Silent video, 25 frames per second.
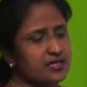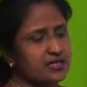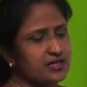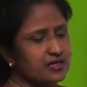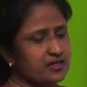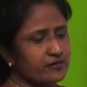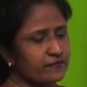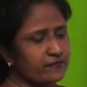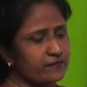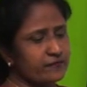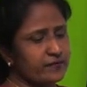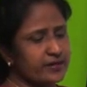
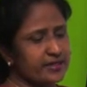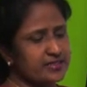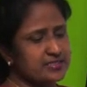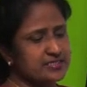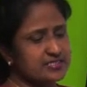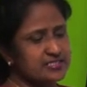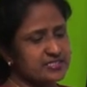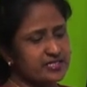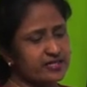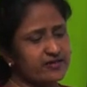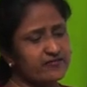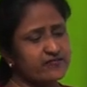
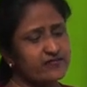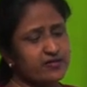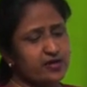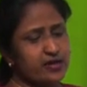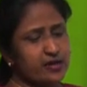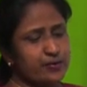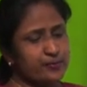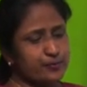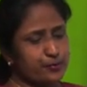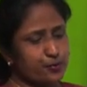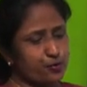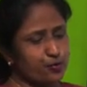reflexive
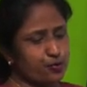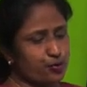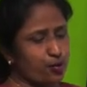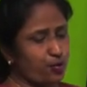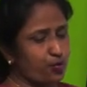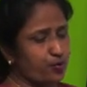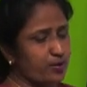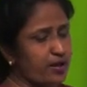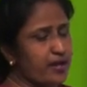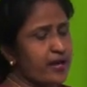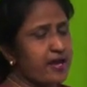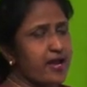
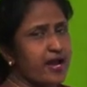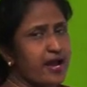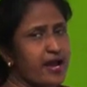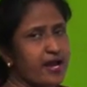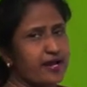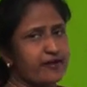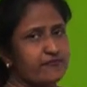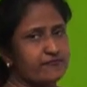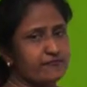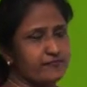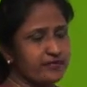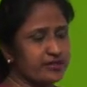pronoun.
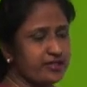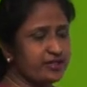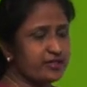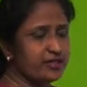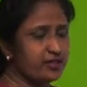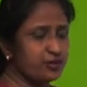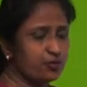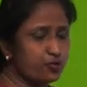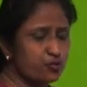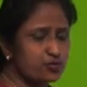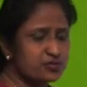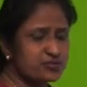And we
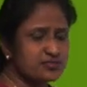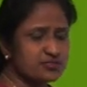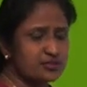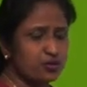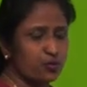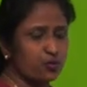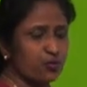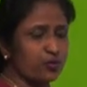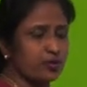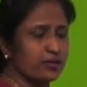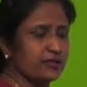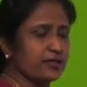use the
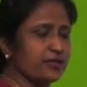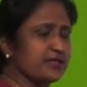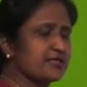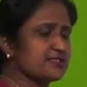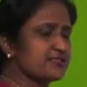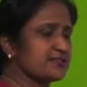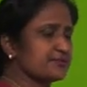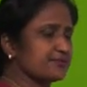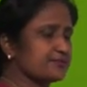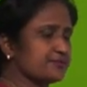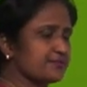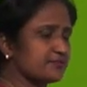
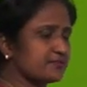words